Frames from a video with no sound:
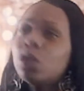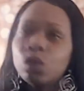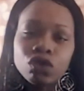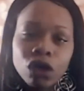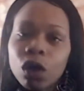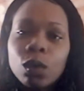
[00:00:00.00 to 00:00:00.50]

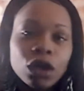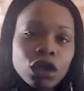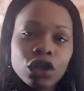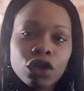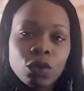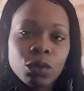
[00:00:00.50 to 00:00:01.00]
Who don't want to
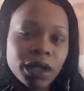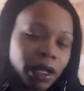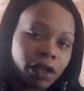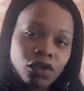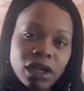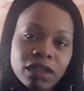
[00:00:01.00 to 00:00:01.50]
look cute when they
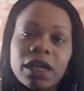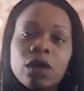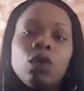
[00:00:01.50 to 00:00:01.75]
get dressed? Like,